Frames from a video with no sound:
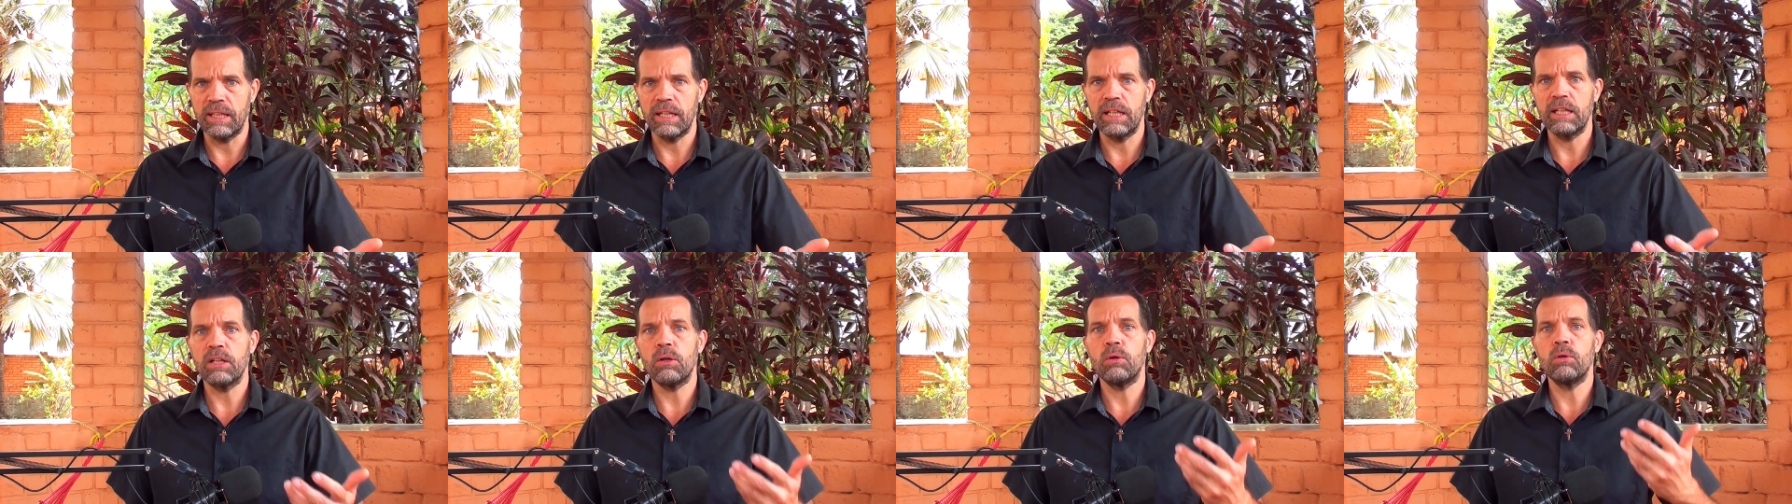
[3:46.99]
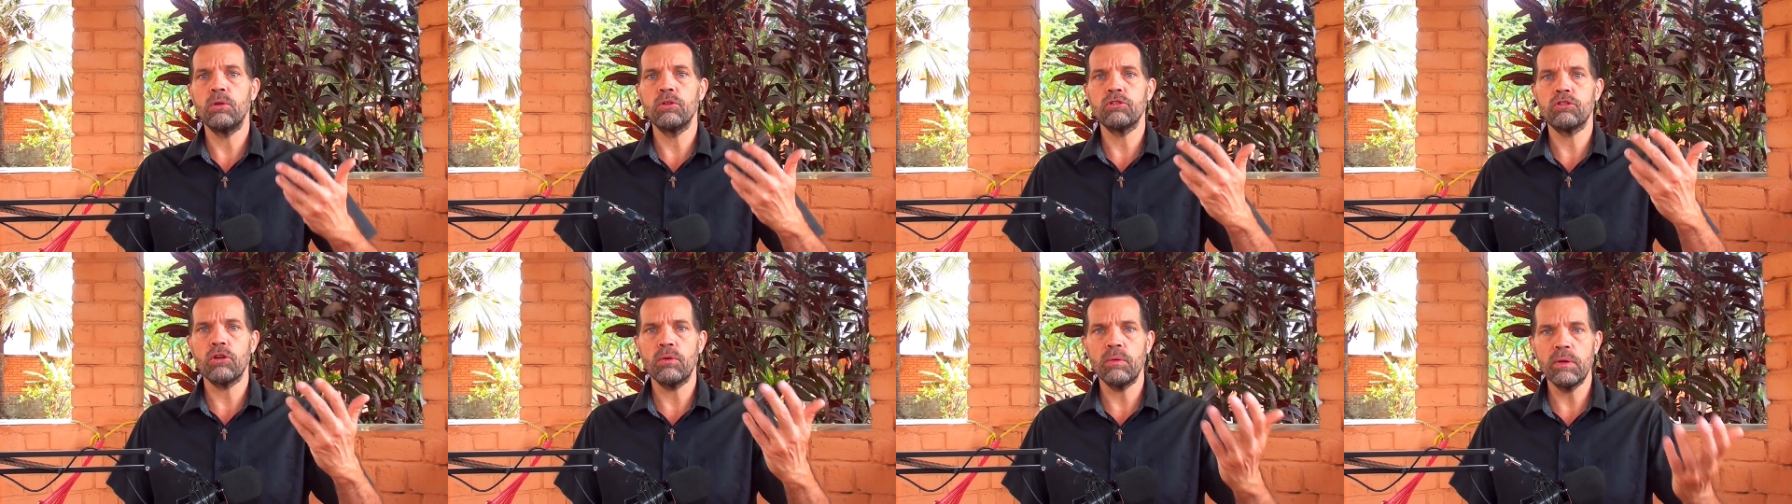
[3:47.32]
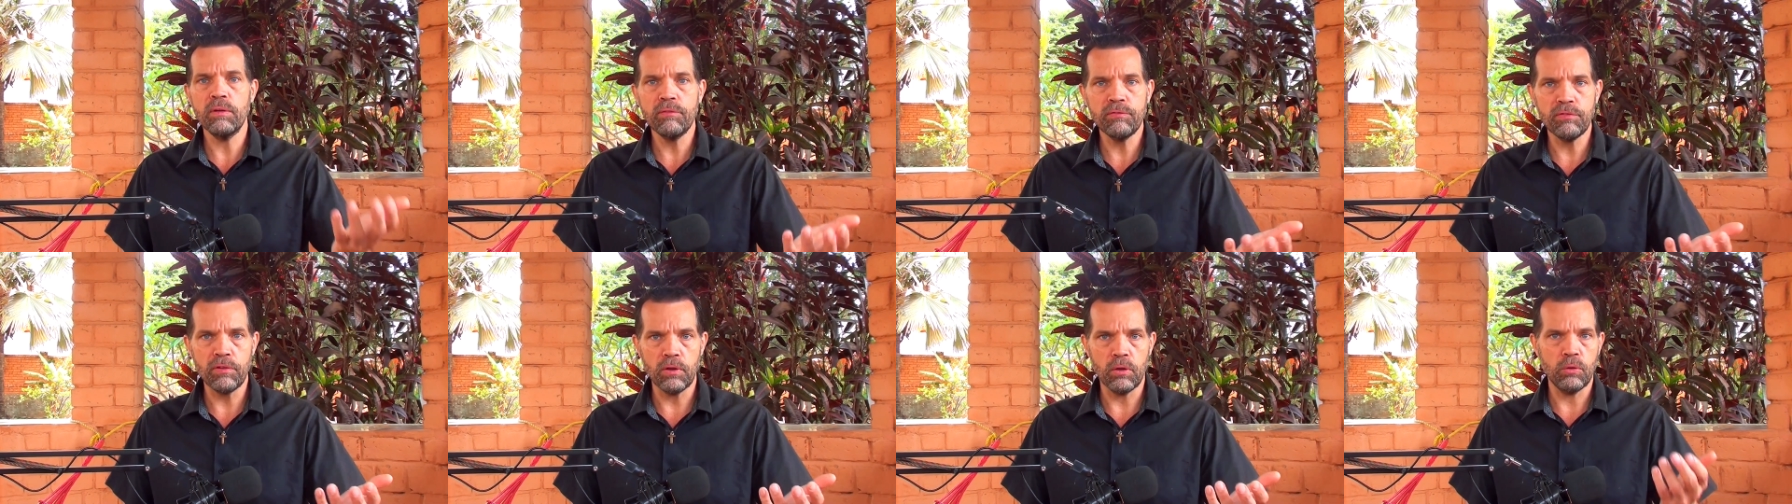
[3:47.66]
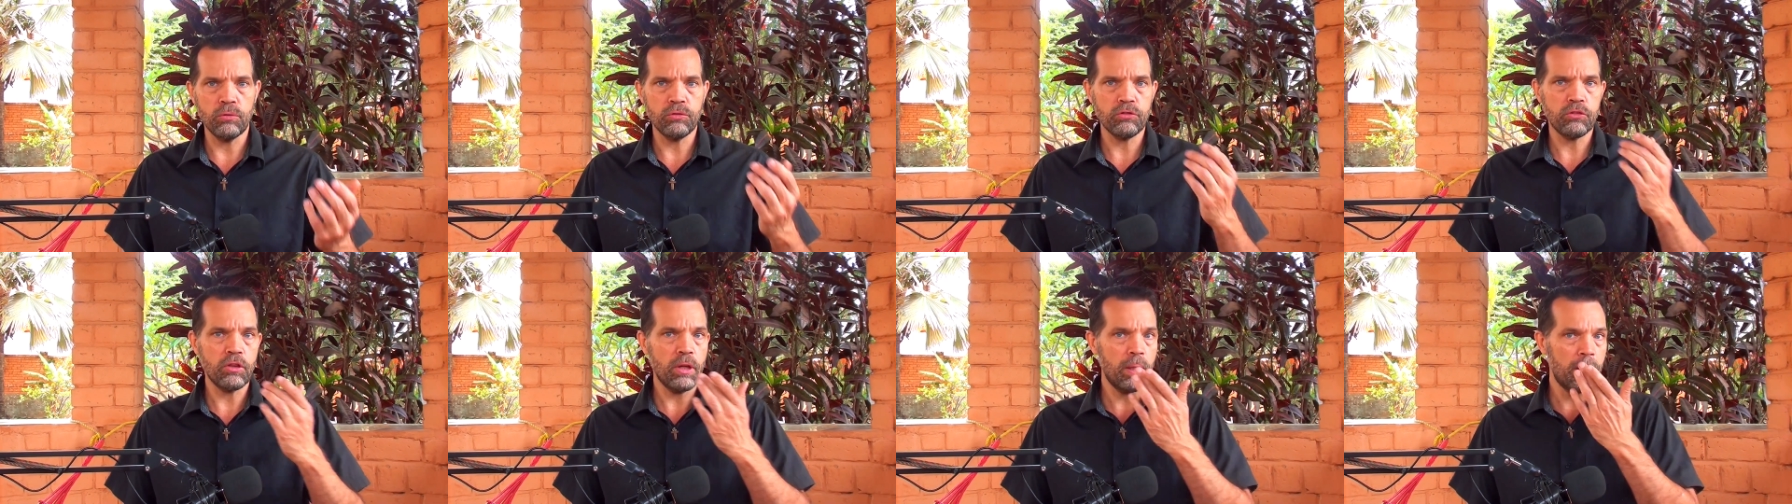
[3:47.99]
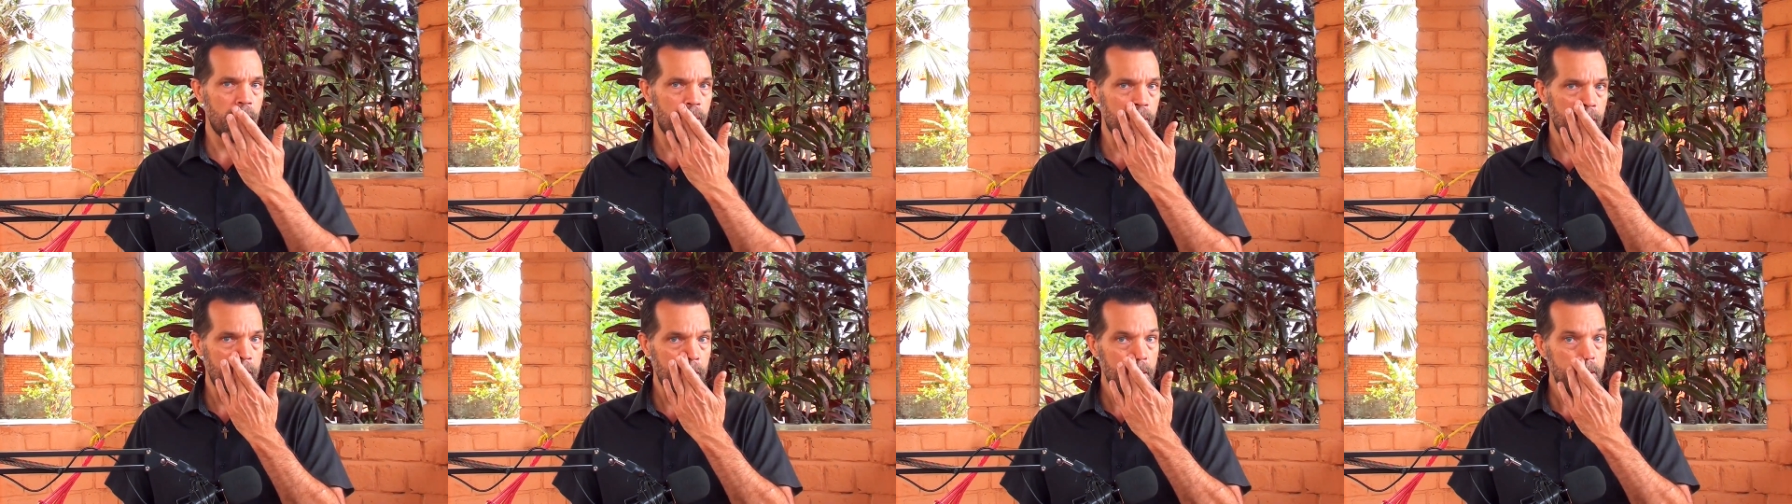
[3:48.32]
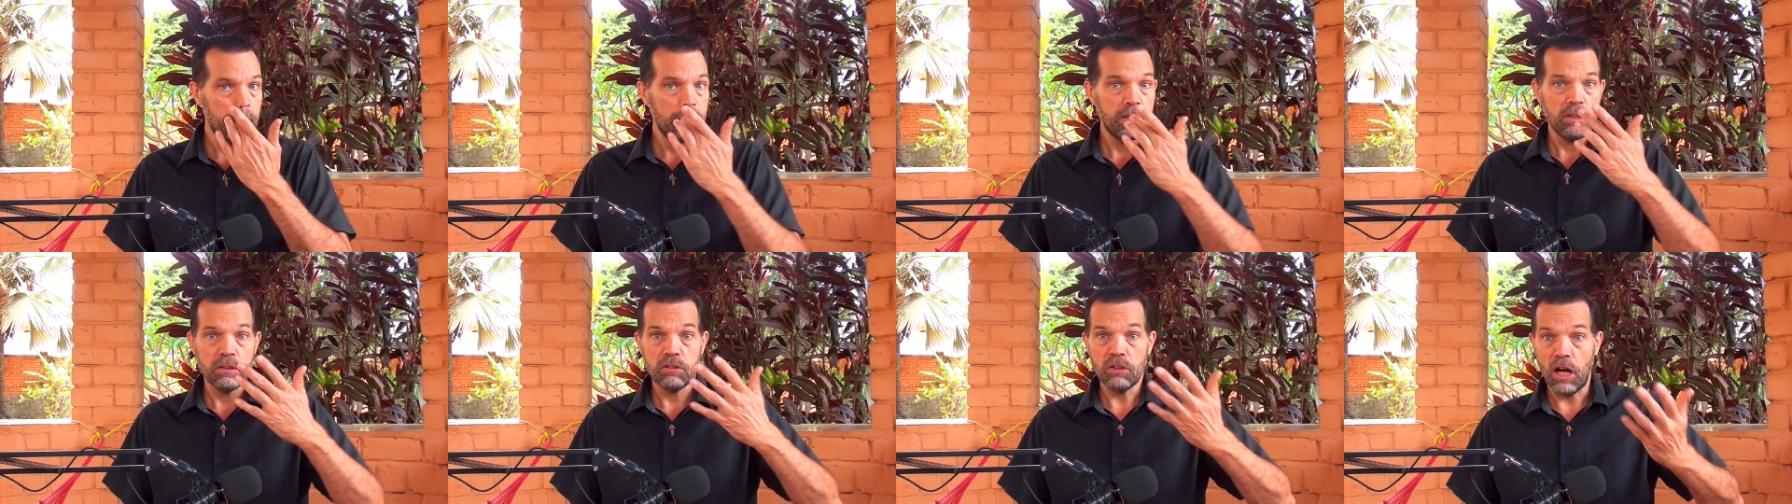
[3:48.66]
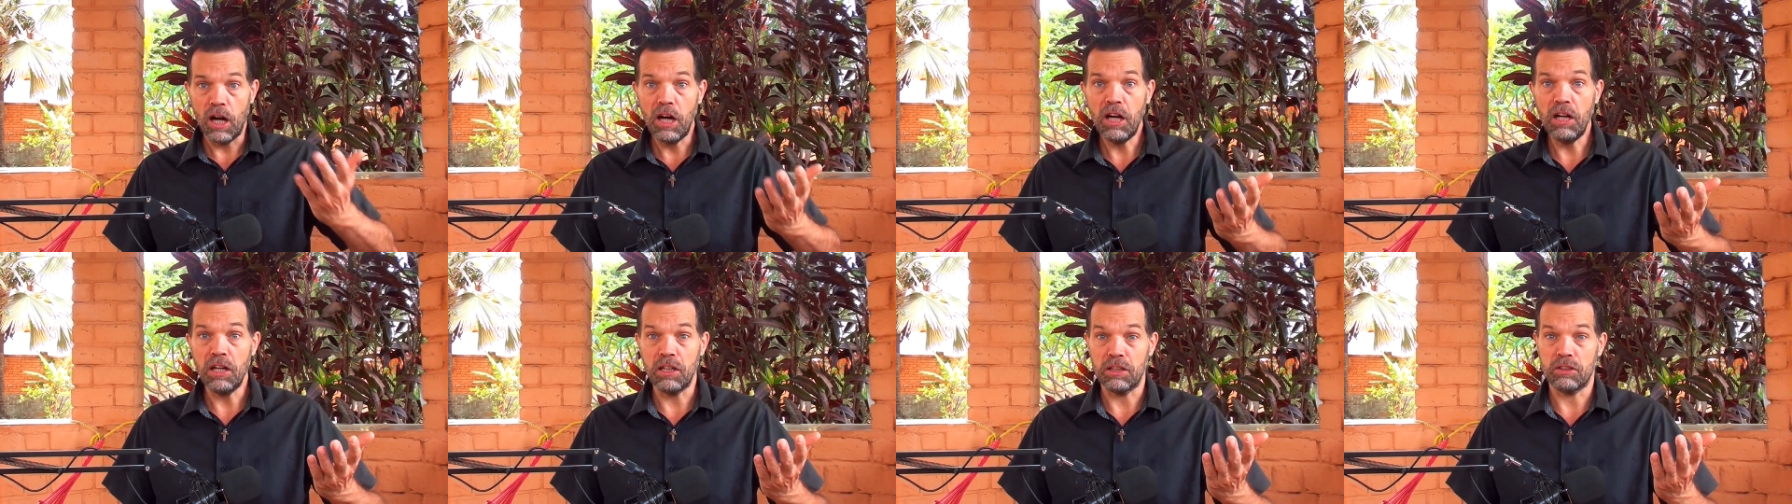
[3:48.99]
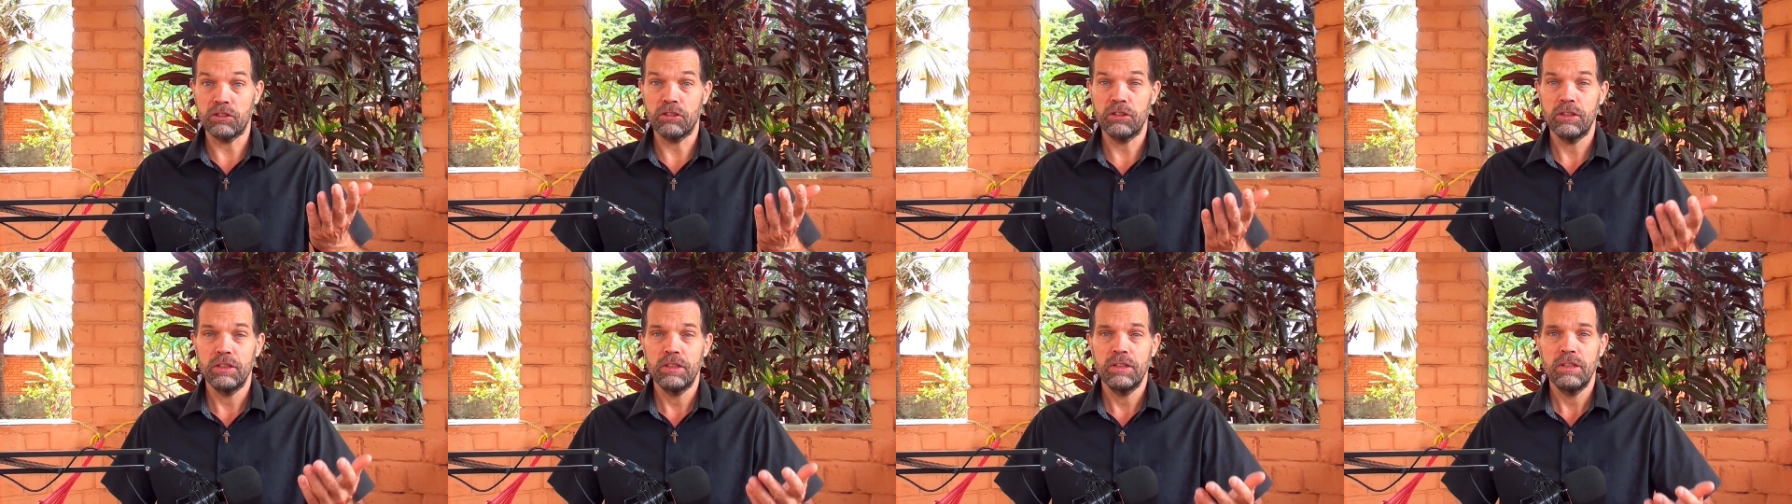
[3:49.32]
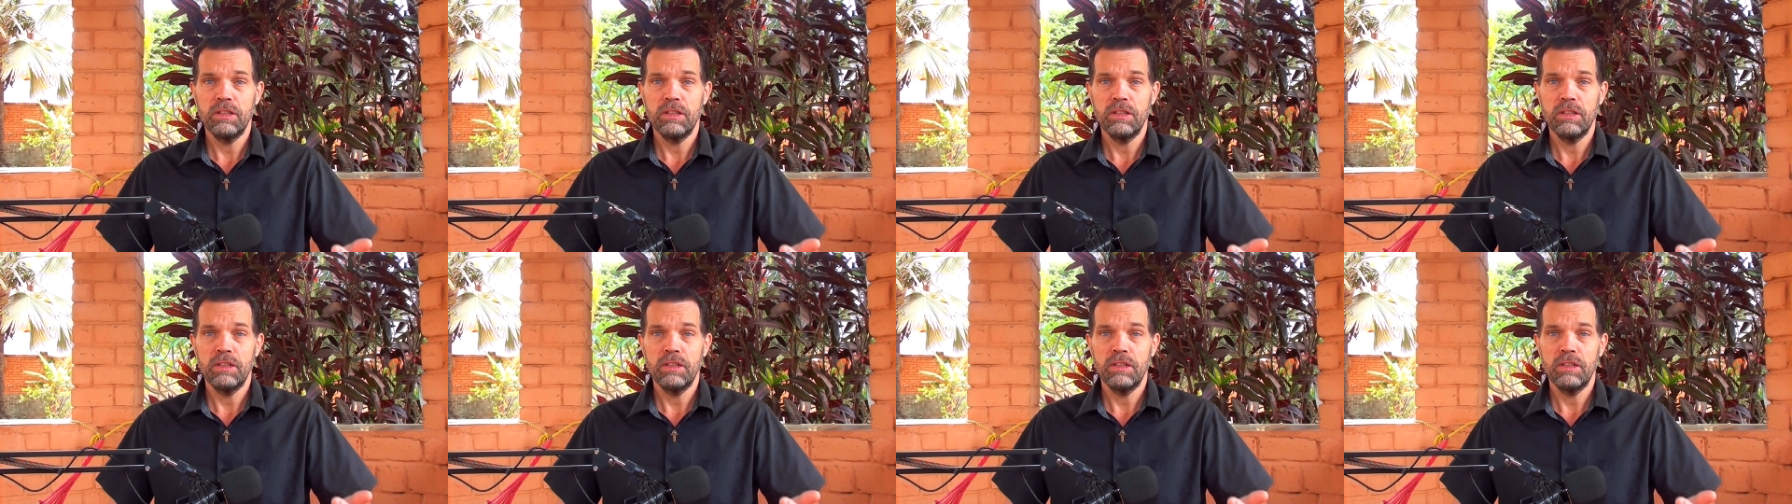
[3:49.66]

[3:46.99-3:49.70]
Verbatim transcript: It also involves the heart.